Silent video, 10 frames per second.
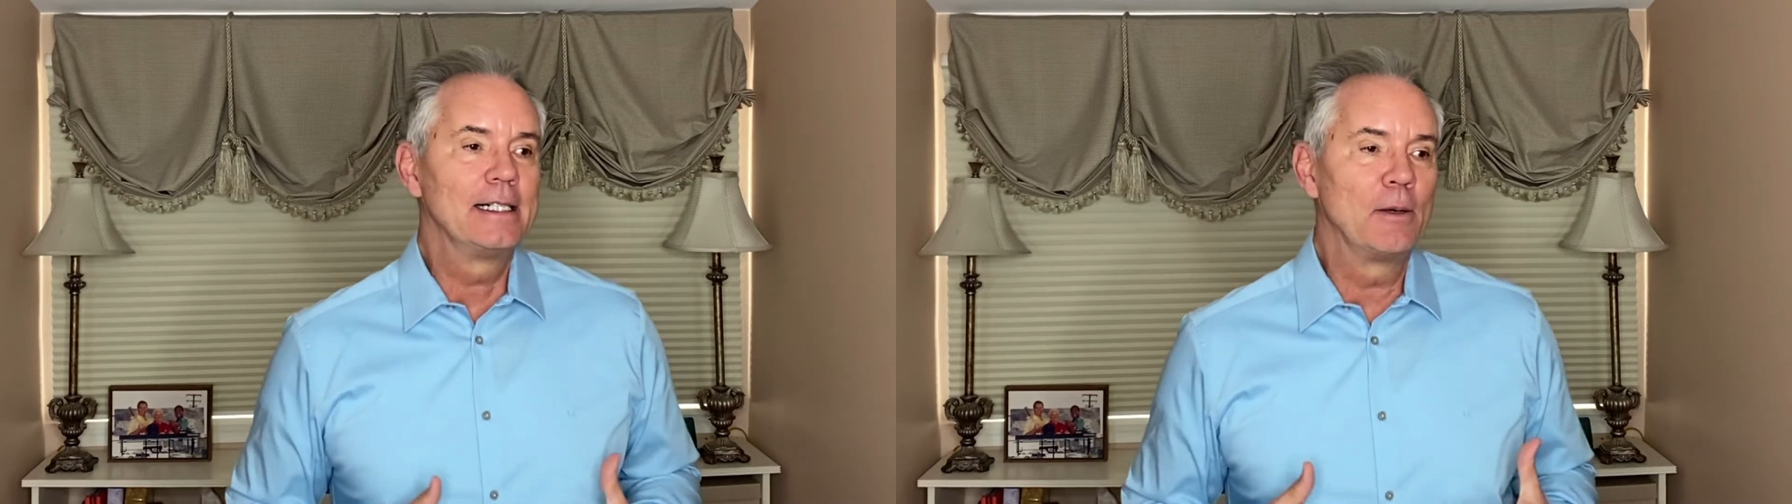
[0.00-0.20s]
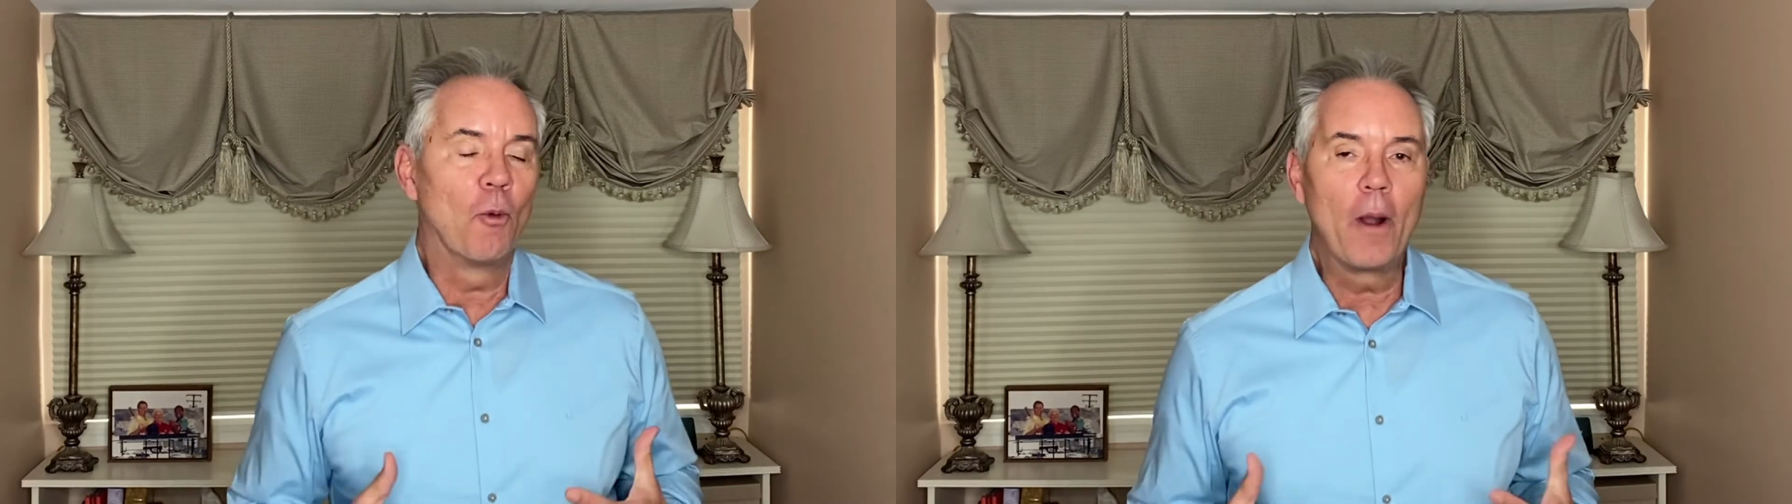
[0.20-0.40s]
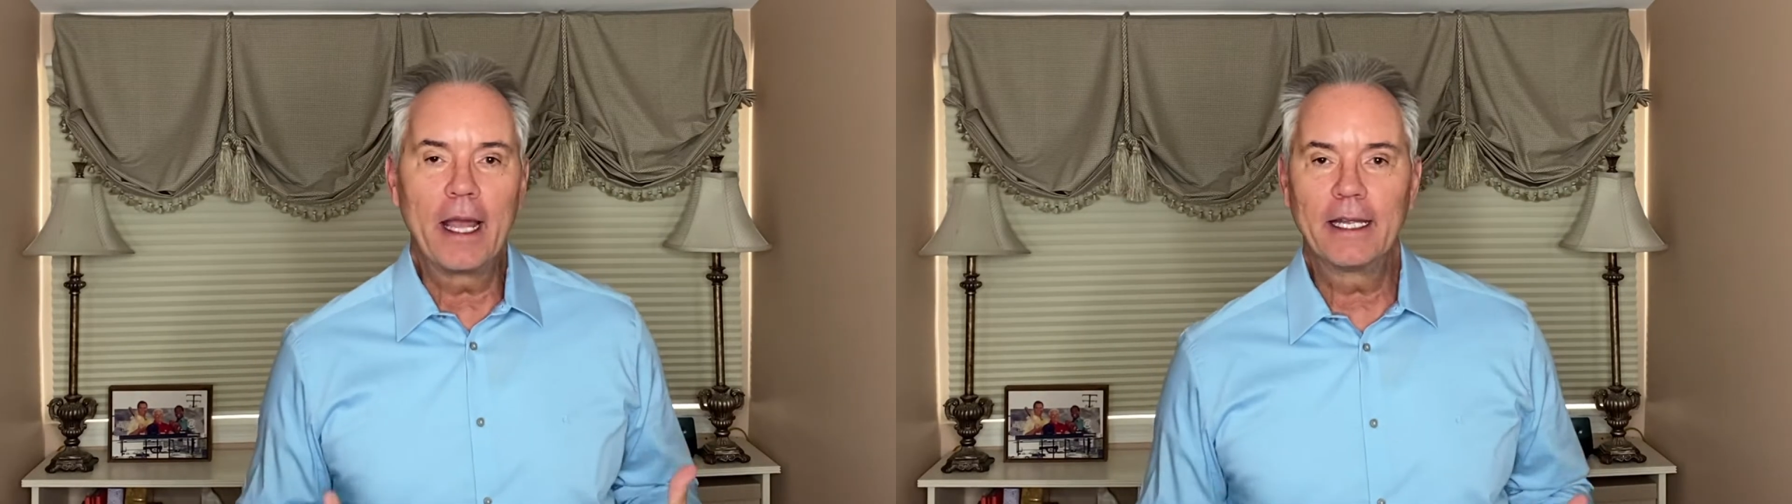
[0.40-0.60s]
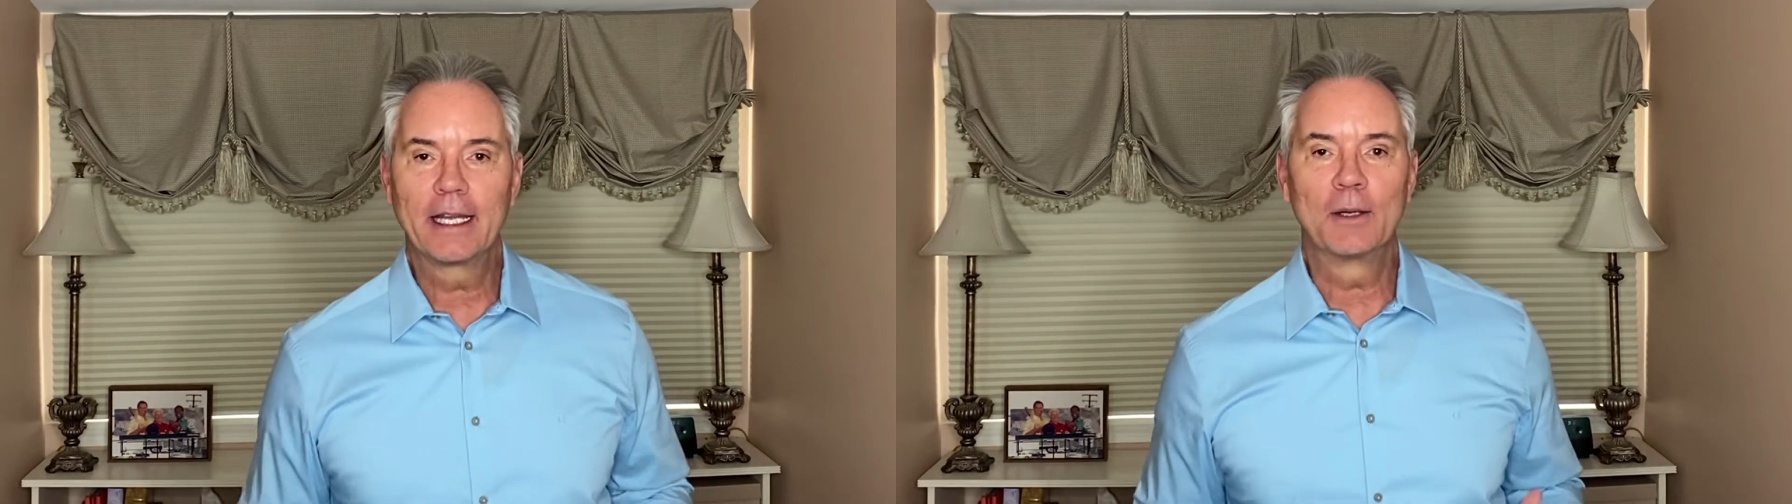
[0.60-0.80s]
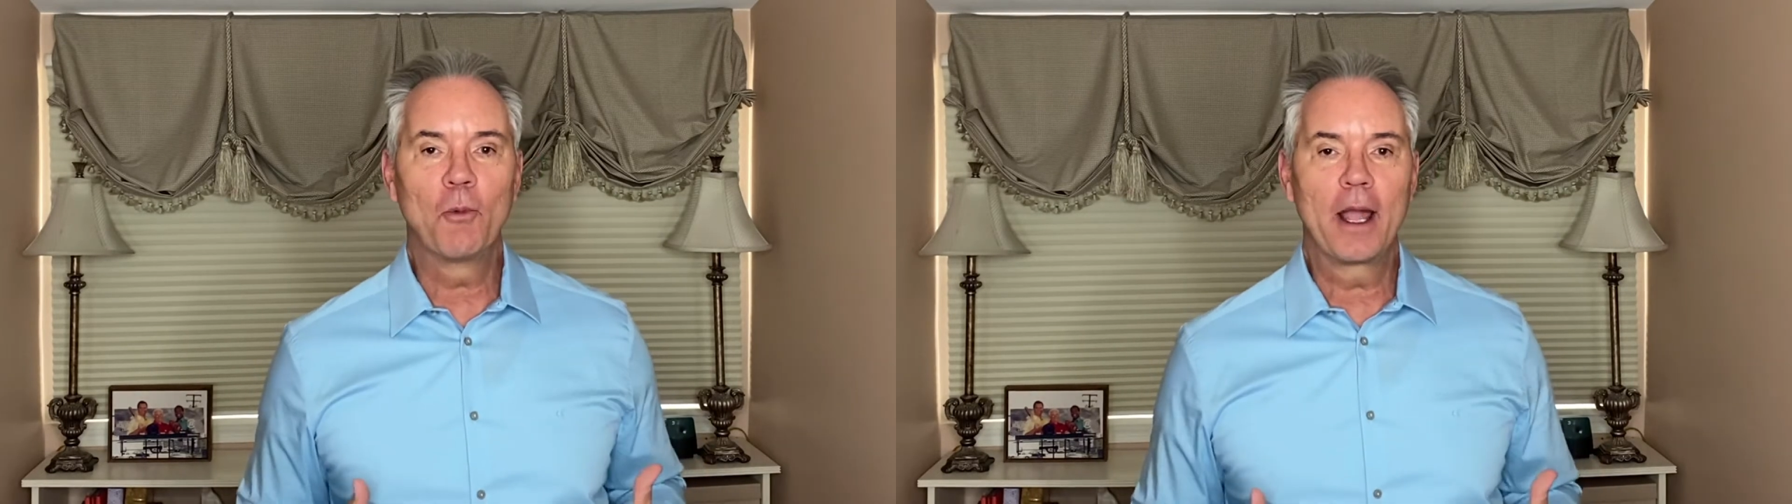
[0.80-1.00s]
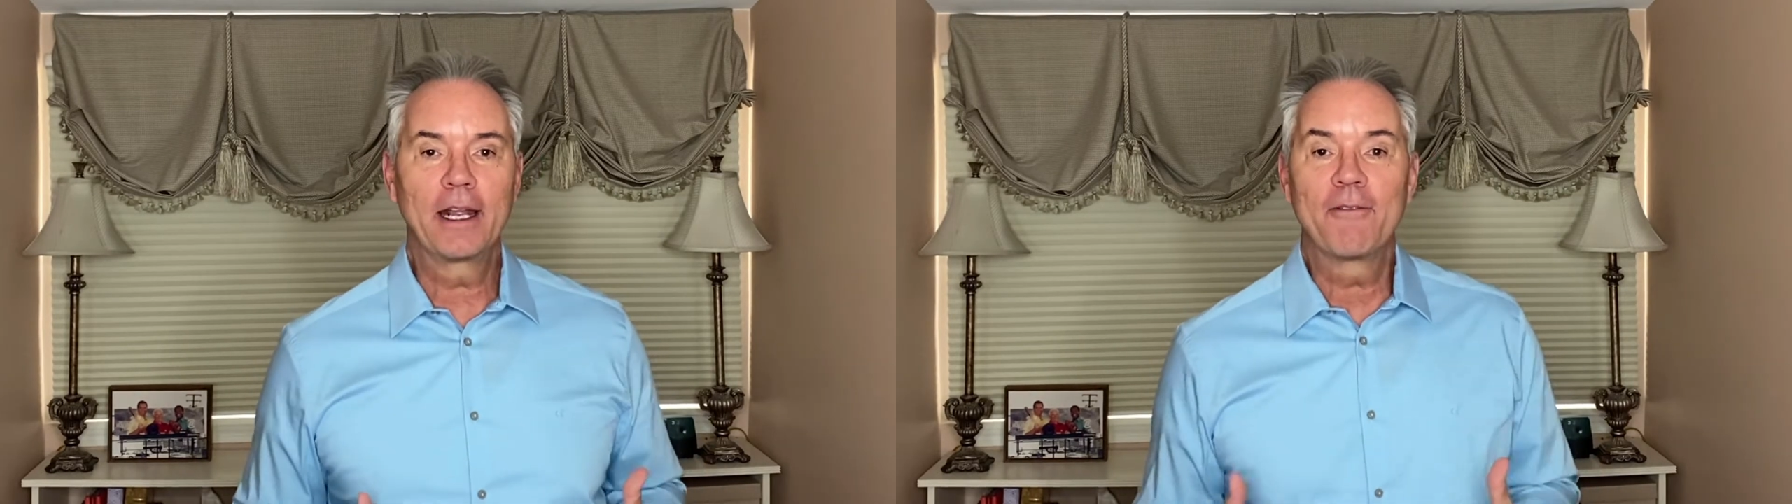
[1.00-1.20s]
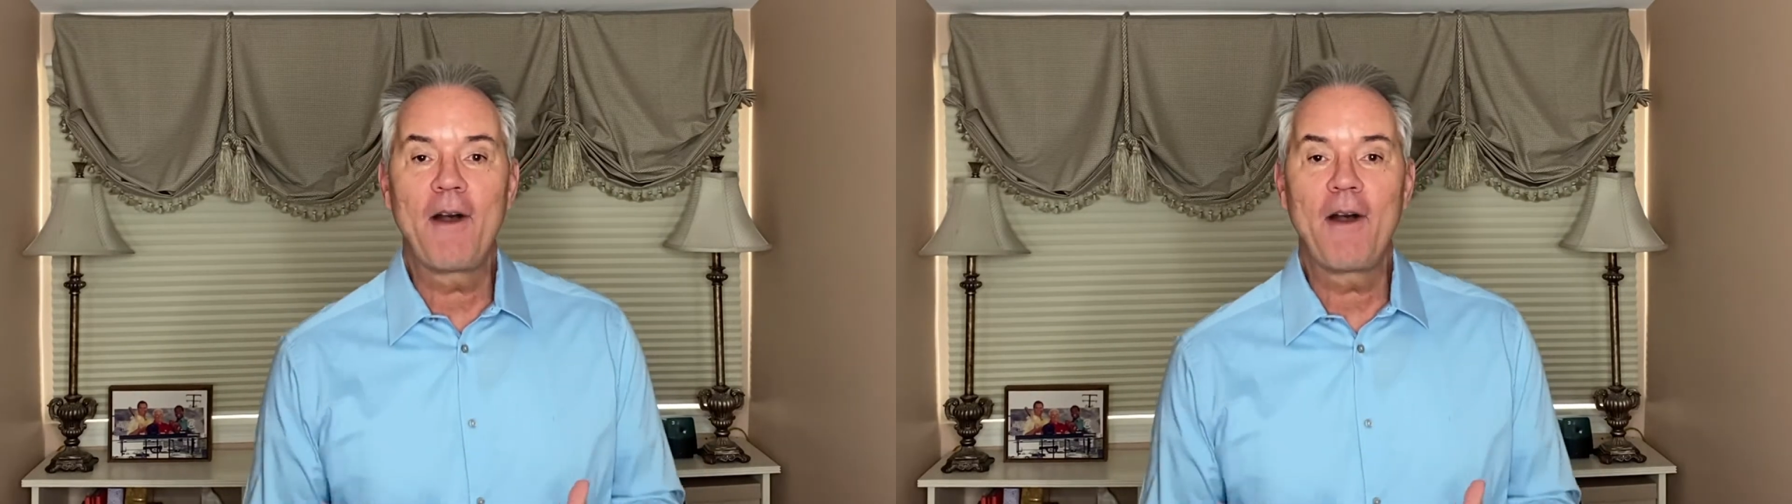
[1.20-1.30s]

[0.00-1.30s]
I'm waiting and I'm waiting.